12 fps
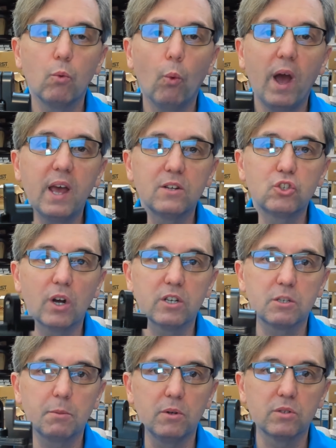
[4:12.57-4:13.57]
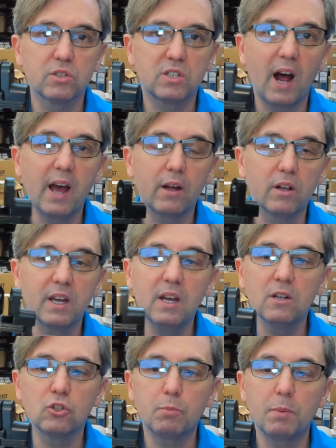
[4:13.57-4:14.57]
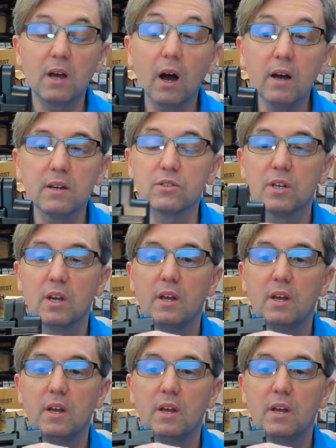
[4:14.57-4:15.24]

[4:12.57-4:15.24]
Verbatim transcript: way adjustable style hinge because